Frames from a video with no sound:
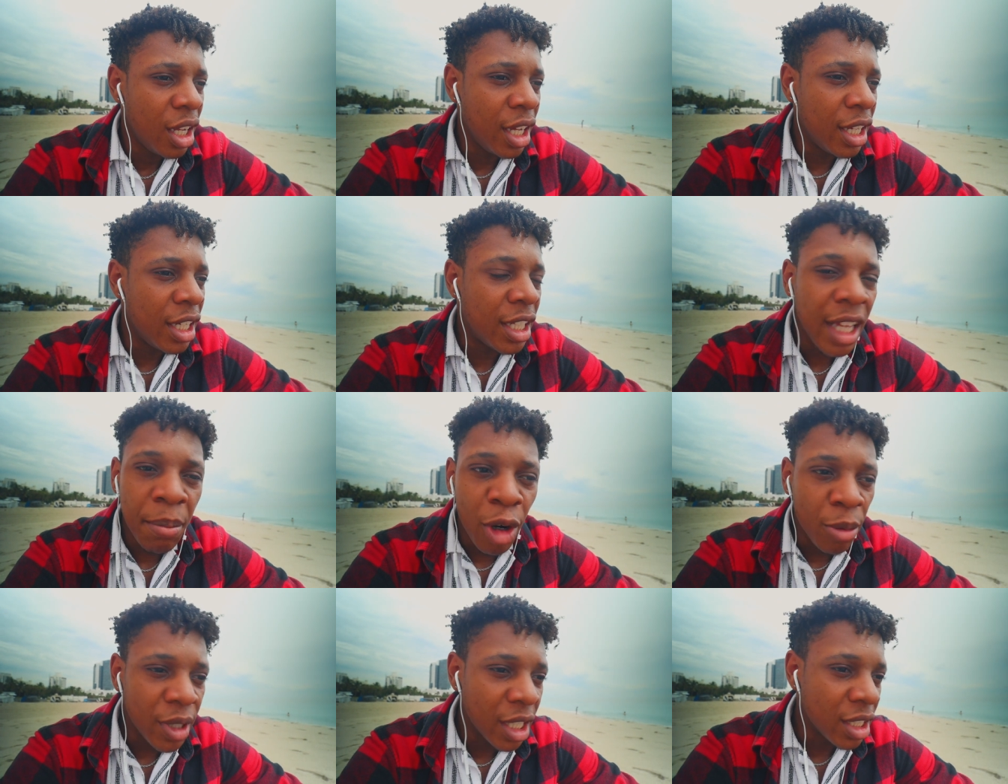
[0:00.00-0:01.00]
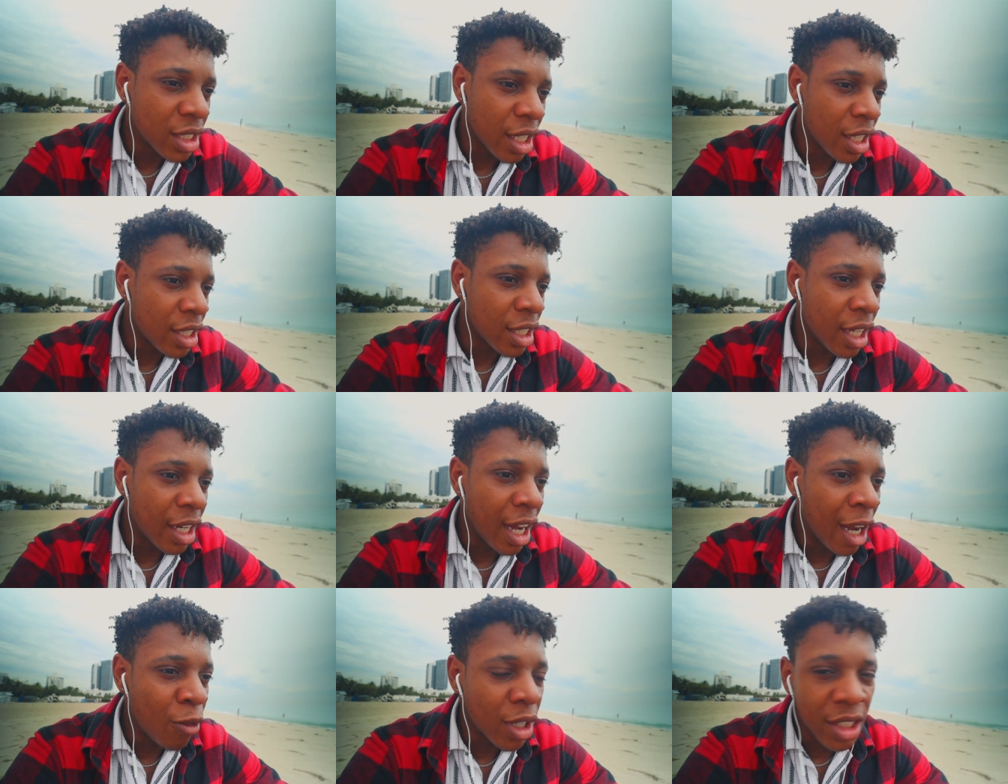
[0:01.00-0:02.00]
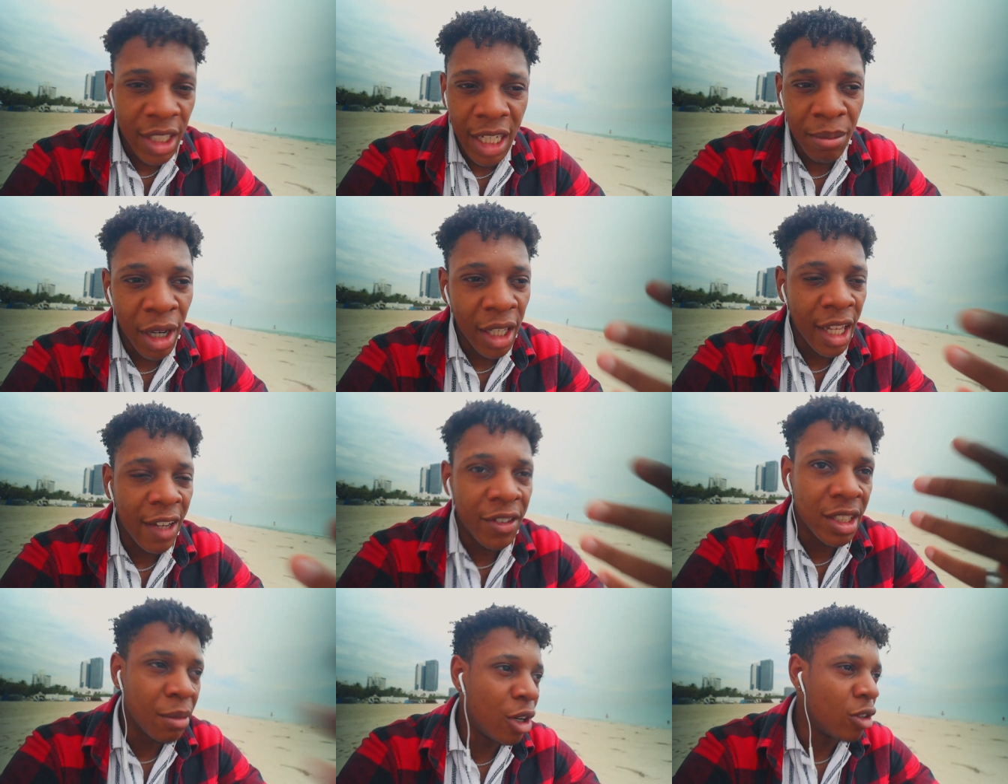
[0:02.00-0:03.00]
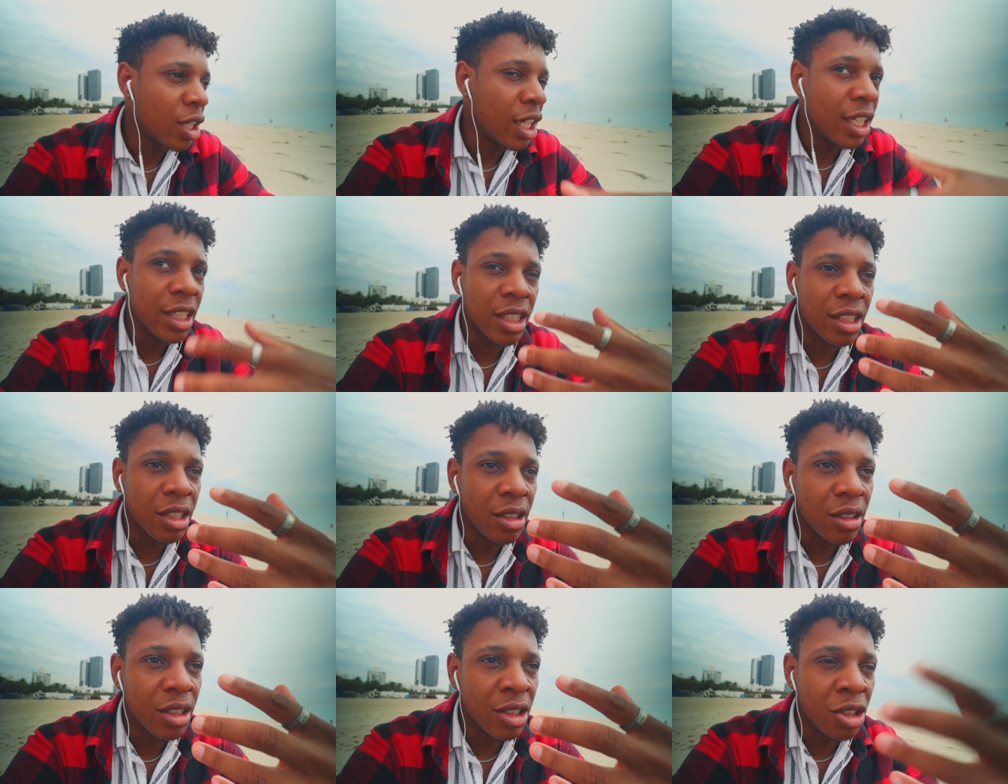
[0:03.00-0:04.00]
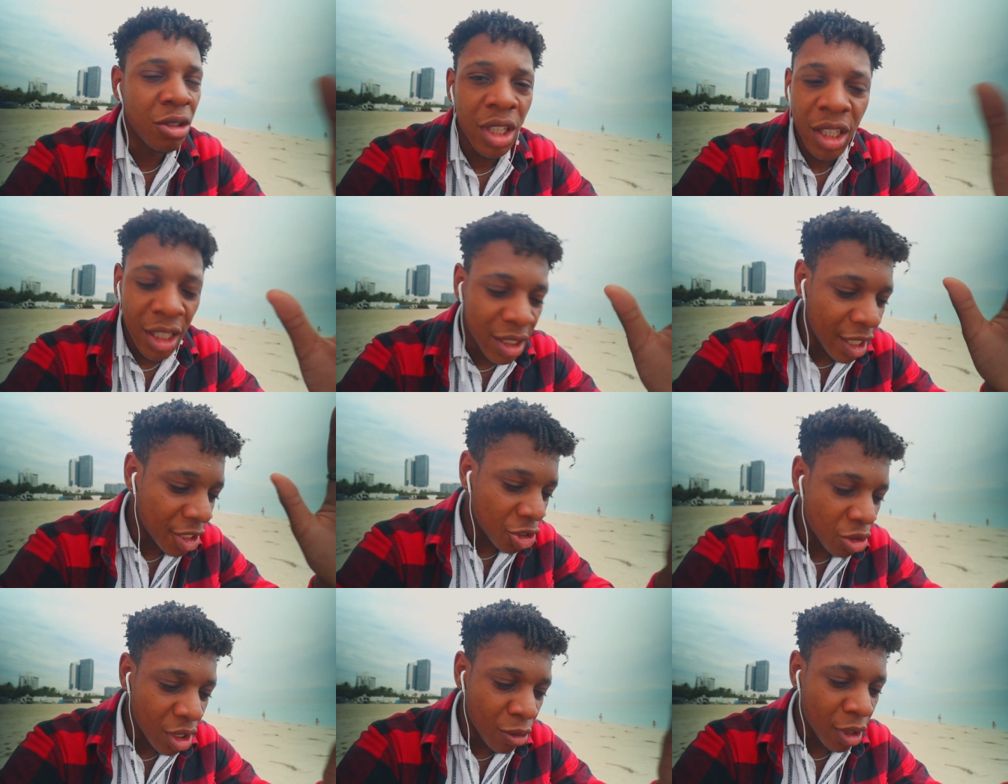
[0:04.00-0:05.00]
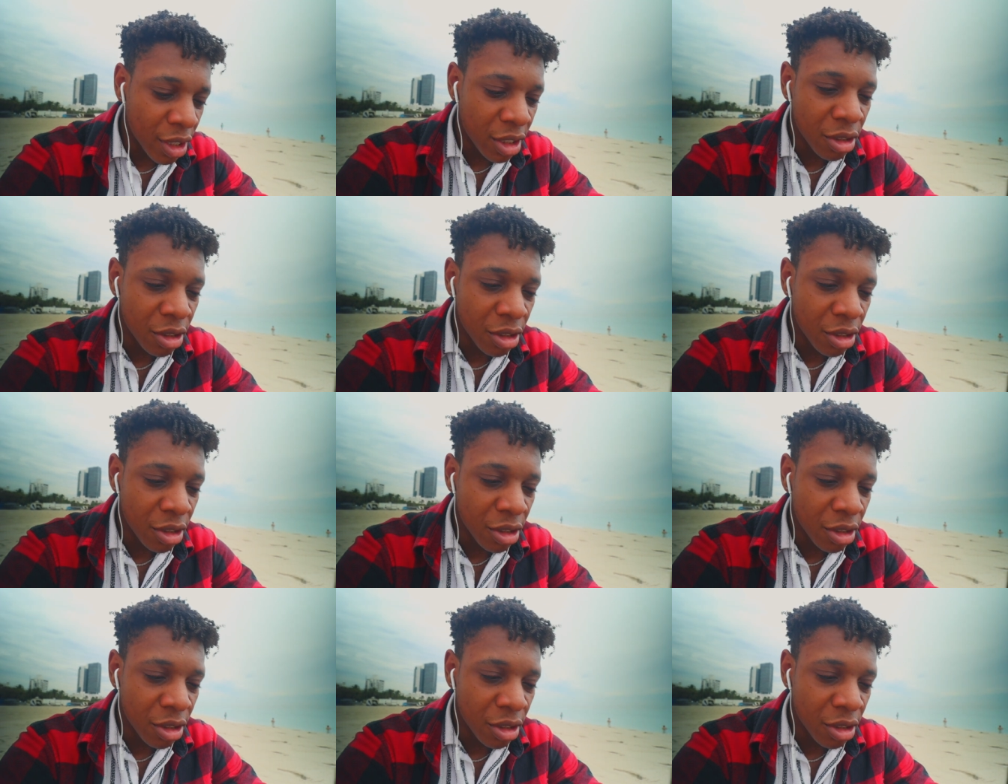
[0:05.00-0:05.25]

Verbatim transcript: And in that moment, I decided that I want to take my life into my own hands and do the things that I truly want